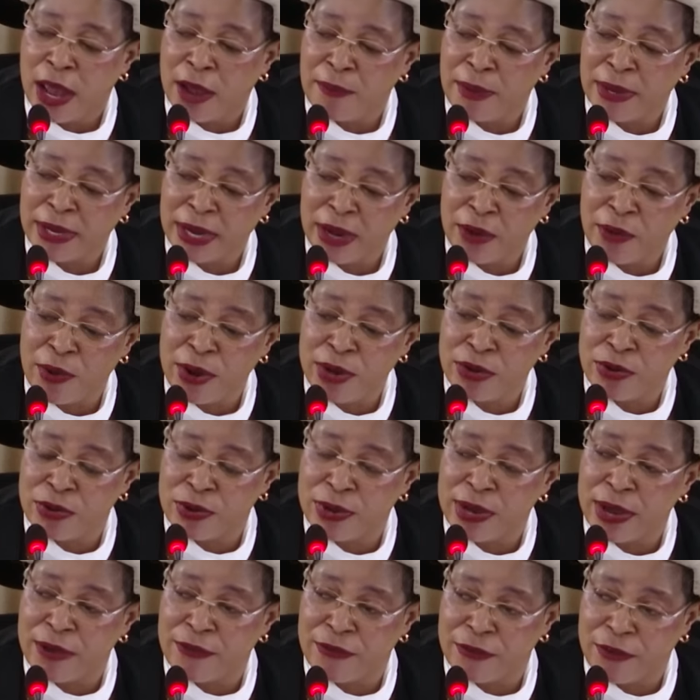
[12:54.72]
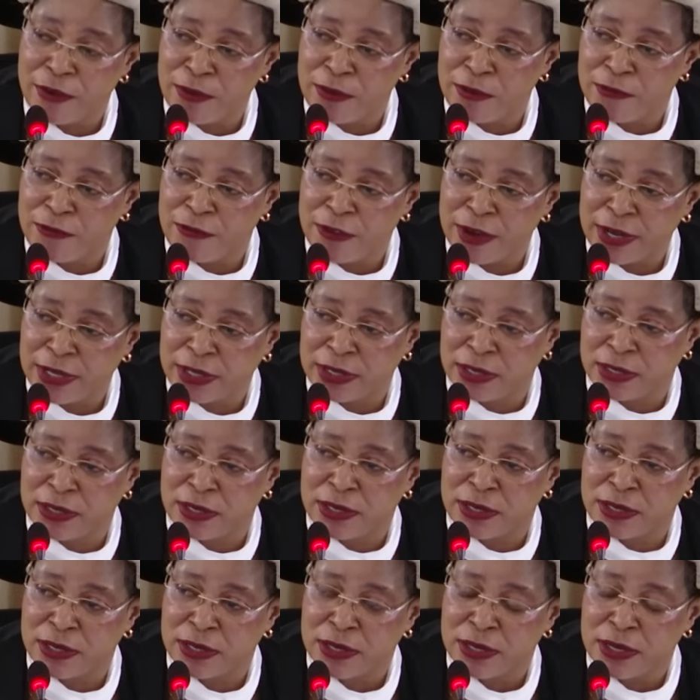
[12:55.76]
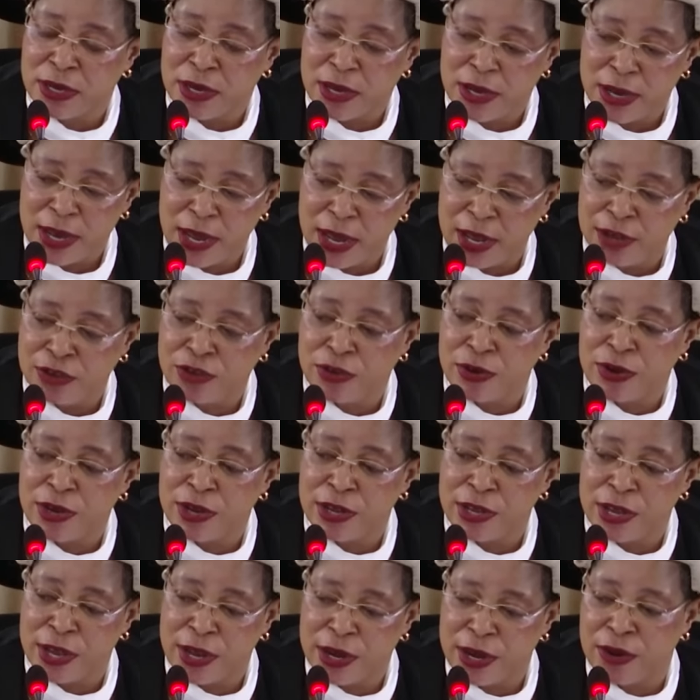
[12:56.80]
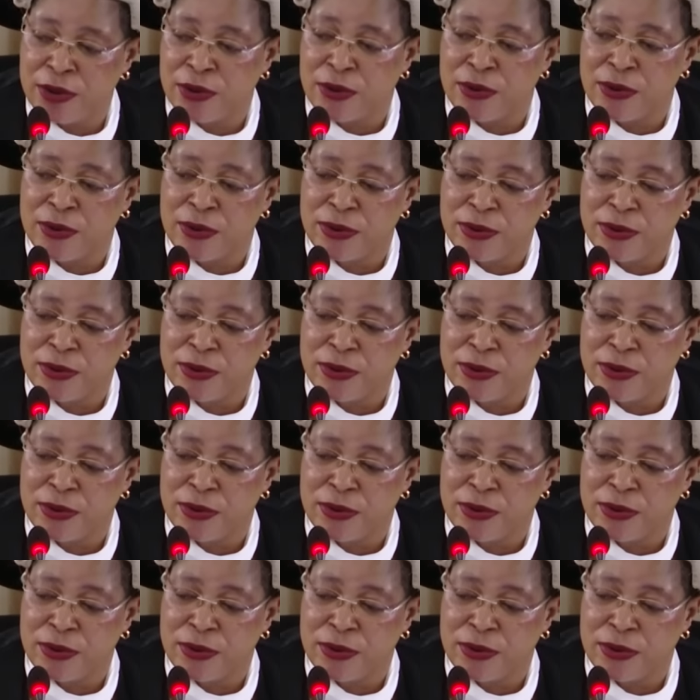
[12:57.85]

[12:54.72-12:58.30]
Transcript: but I want to hear from first the Attorney General.